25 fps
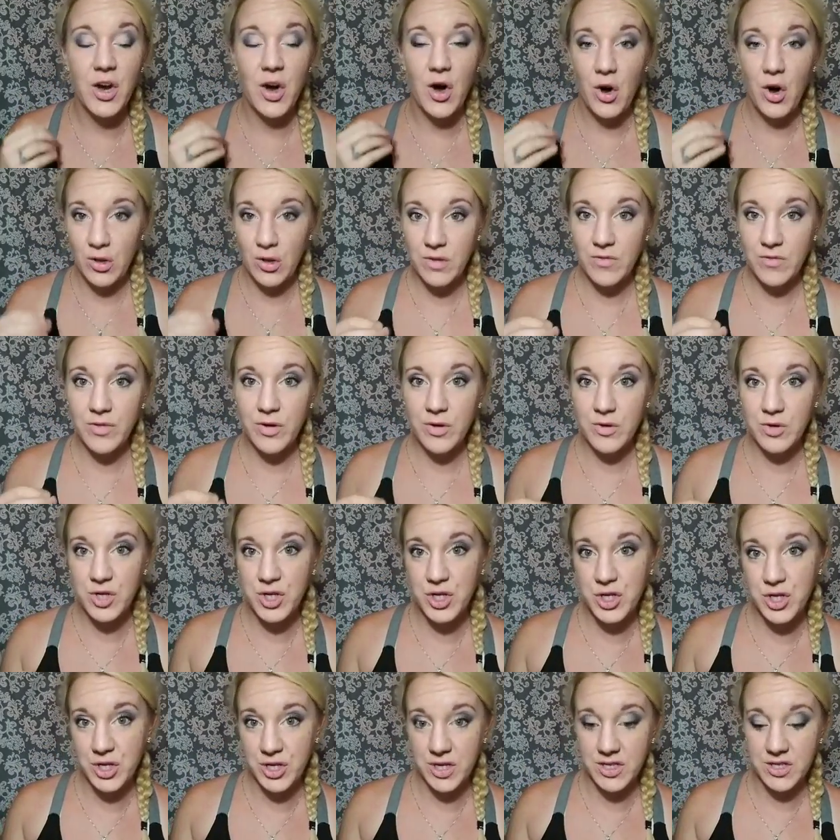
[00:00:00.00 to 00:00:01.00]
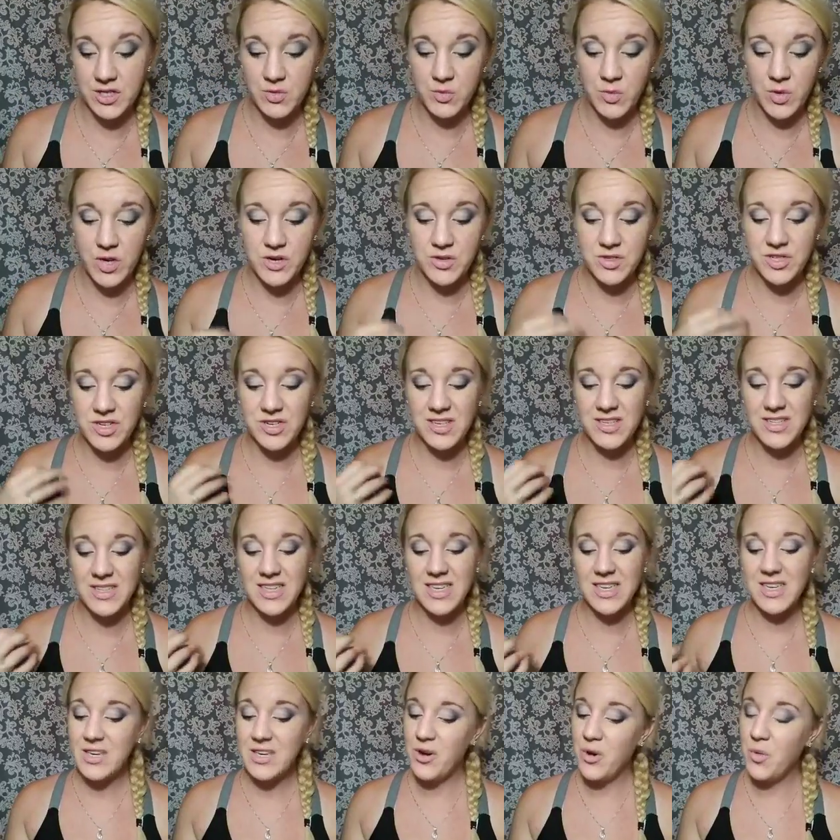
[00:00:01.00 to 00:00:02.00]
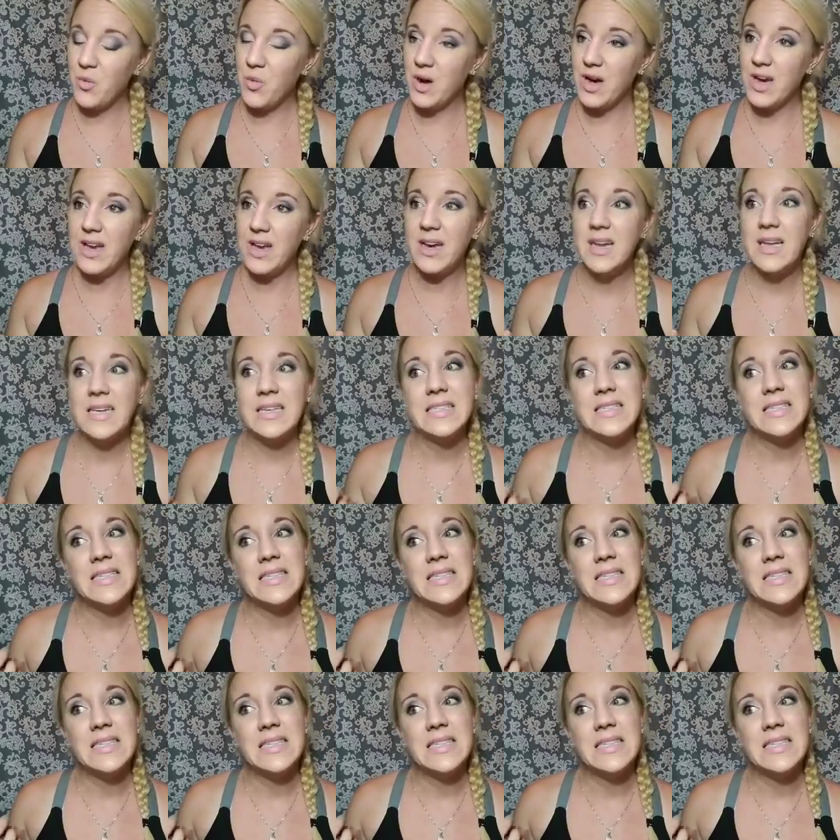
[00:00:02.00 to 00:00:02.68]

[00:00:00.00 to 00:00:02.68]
all of those shoulds. When you start to say, you know what,